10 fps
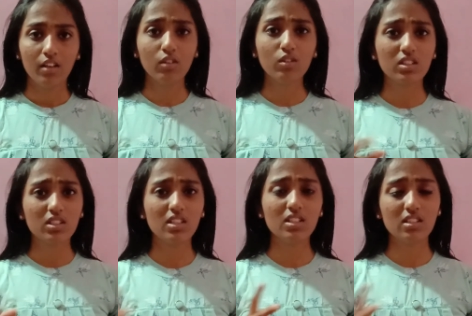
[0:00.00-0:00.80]

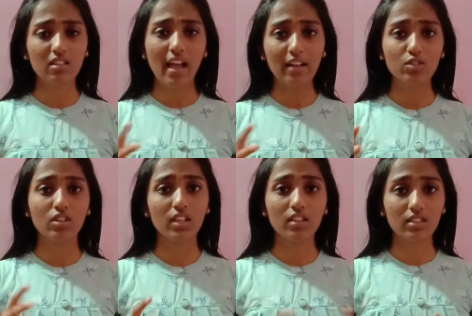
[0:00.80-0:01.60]
This is
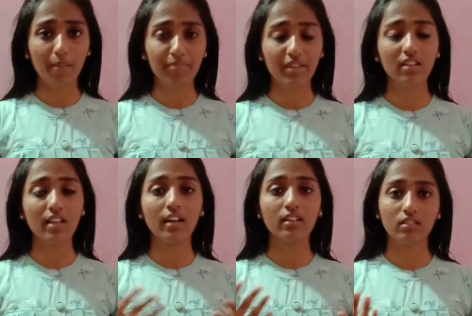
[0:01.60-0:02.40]
actually something
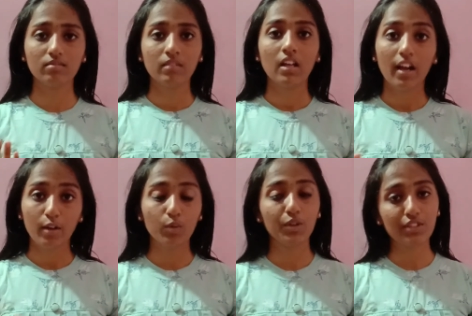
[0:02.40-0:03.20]
that I
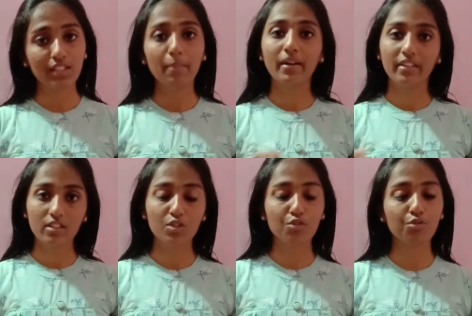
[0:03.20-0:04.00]
don't want to say, but
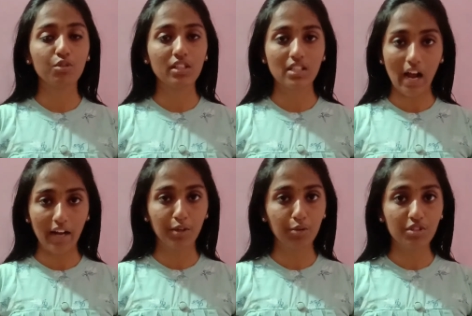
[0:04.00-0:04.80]
it's true. It's
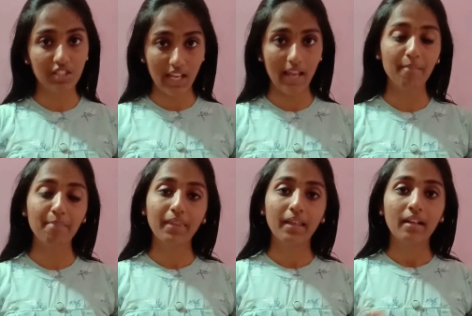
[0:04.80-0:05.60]
hard to
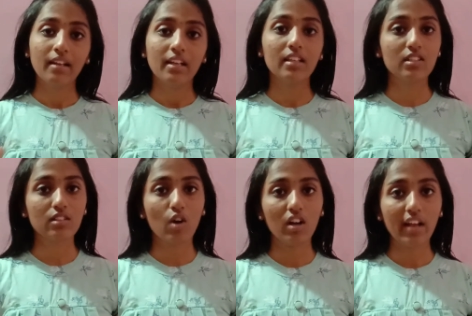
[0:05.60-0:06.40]
say.
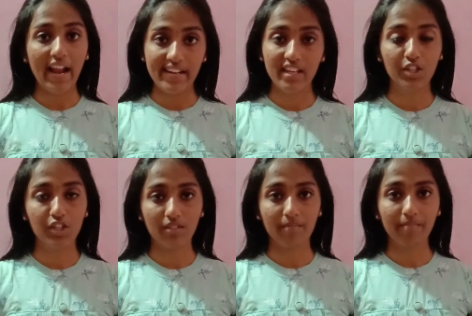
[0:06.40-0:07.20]
It's called
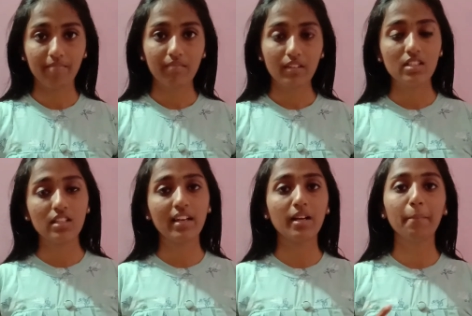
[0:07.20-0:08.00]
addiction.
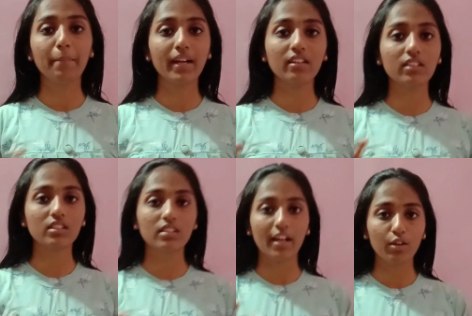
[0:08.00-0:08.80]
See, they compare
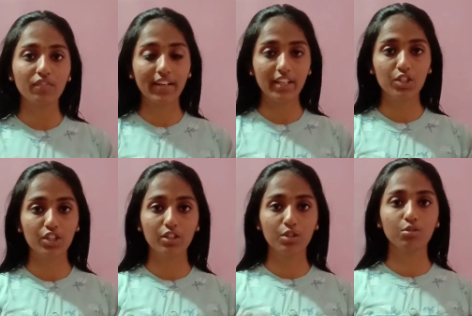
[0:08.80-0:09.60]
this kind of
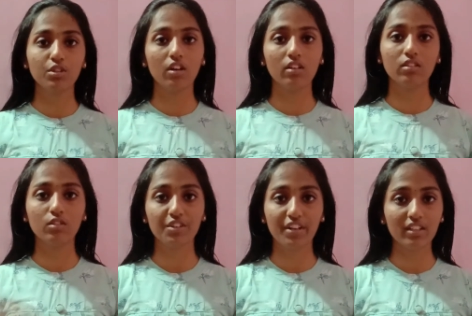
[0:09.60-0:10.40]
addiction to your,
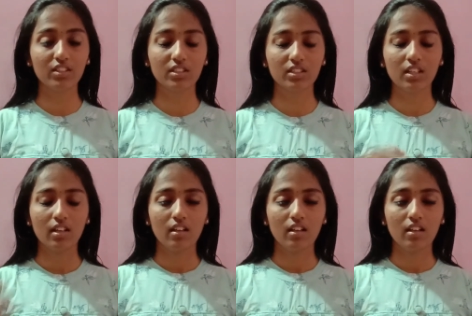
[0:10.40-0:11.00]
drugs.